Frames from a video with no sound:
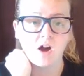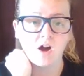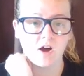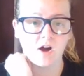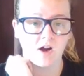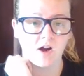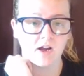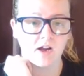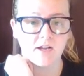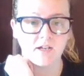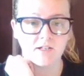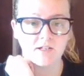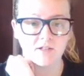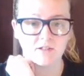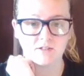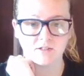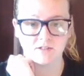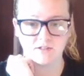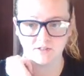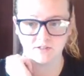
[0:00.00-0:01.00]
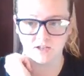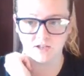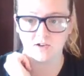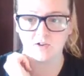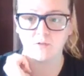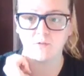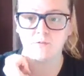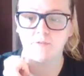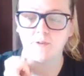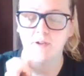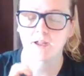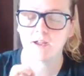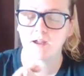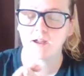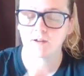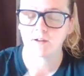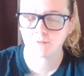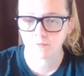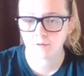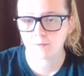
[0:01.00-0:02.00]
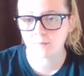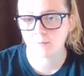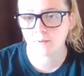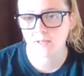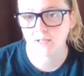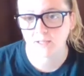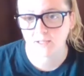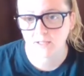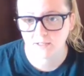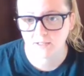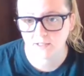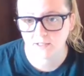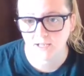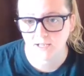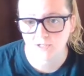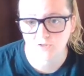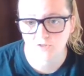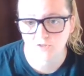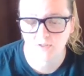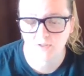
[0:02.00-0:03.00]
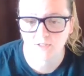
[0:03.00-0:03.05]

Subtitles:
I love every beginning catastrophe,